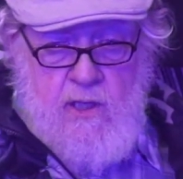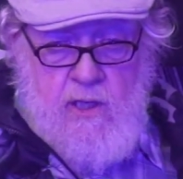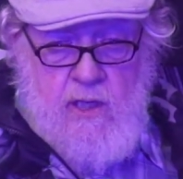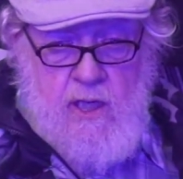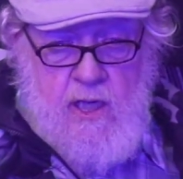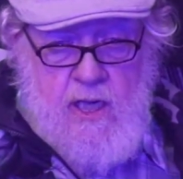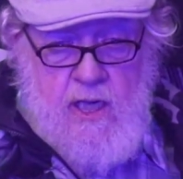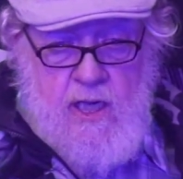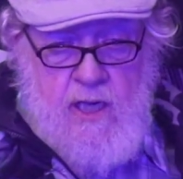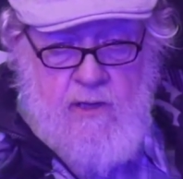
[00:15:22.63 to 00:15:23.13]

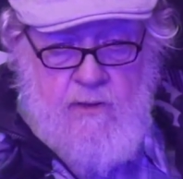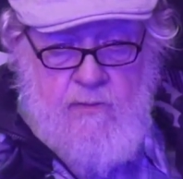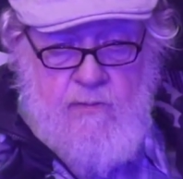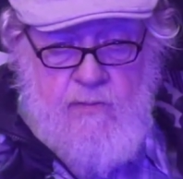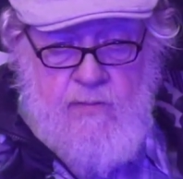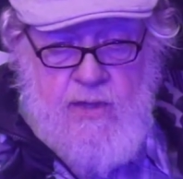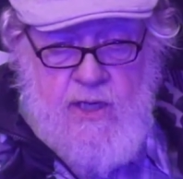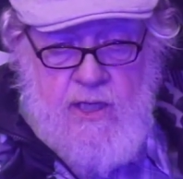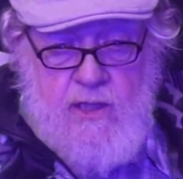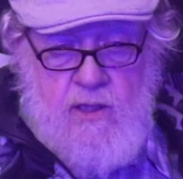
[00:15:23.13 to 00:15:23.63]

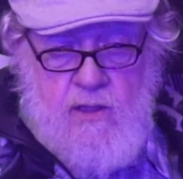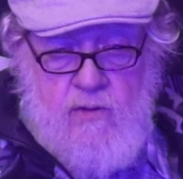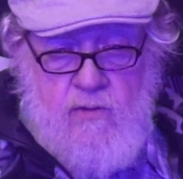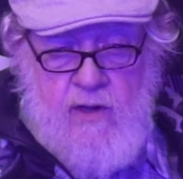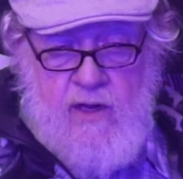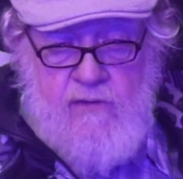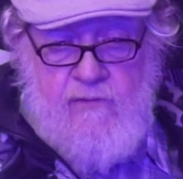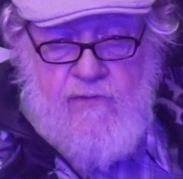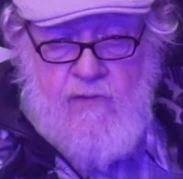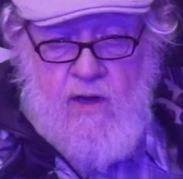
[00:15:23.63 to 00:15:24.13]
But
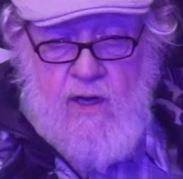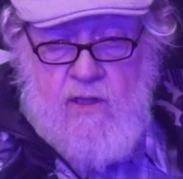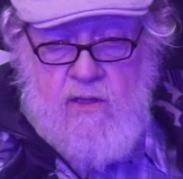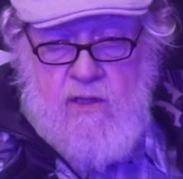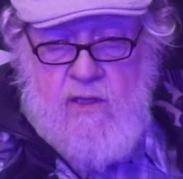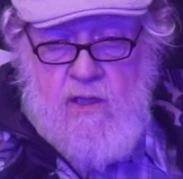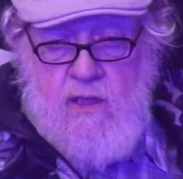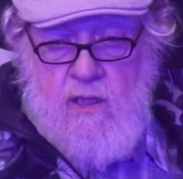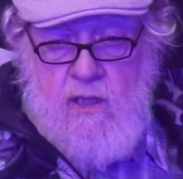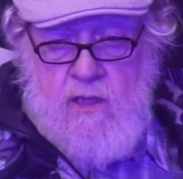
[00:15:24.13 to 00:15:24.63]
quite
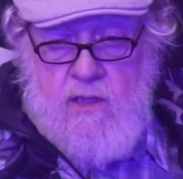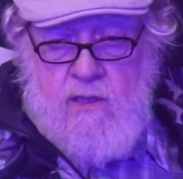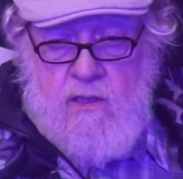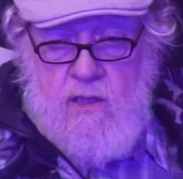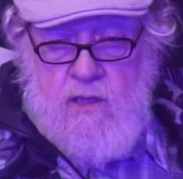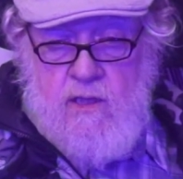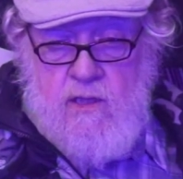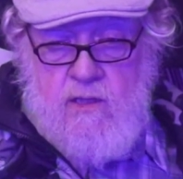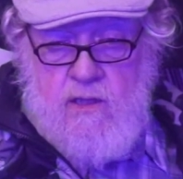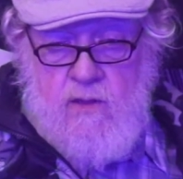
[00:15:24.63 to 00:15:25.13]
frankly,
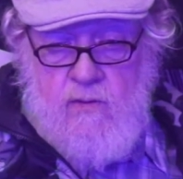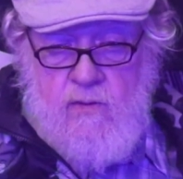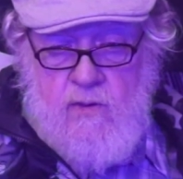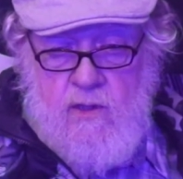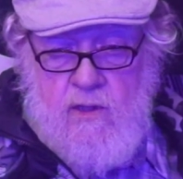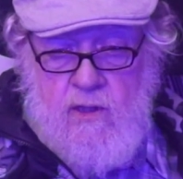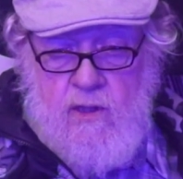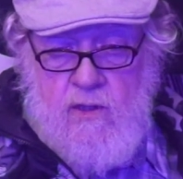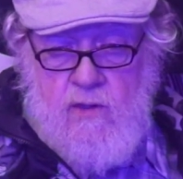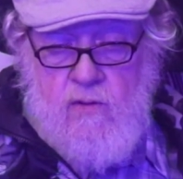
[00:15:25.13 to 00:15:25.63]
it's a
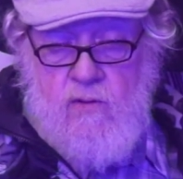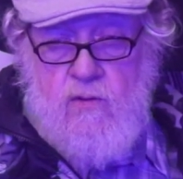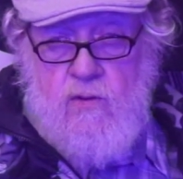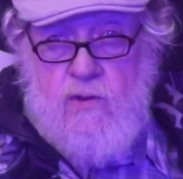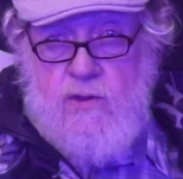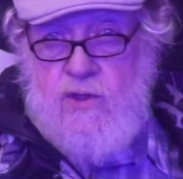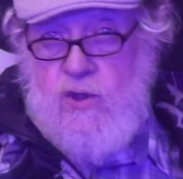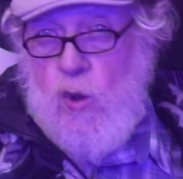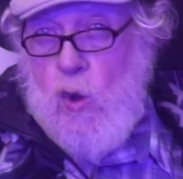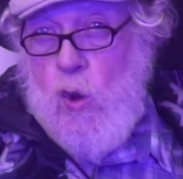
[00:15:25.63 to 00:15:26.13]
really
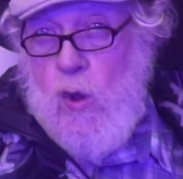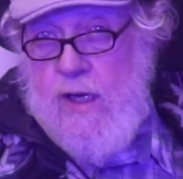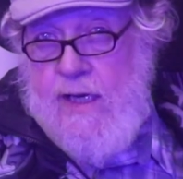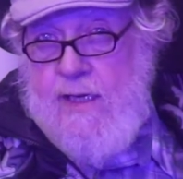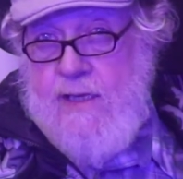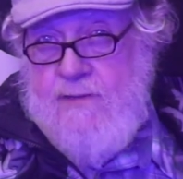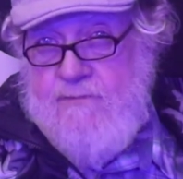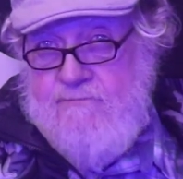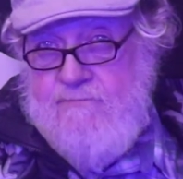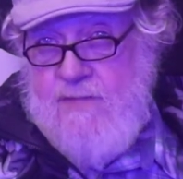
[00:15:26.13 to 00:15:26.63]
cool toy,
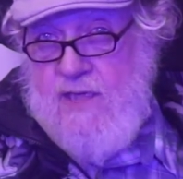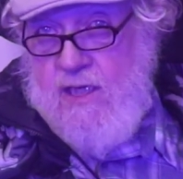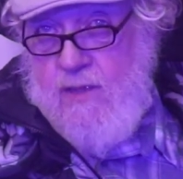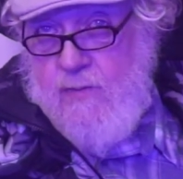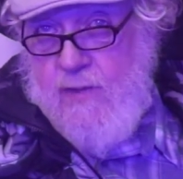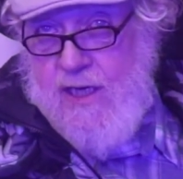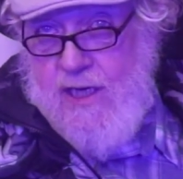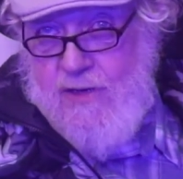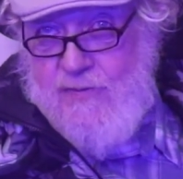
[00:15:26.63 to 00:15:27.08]
in my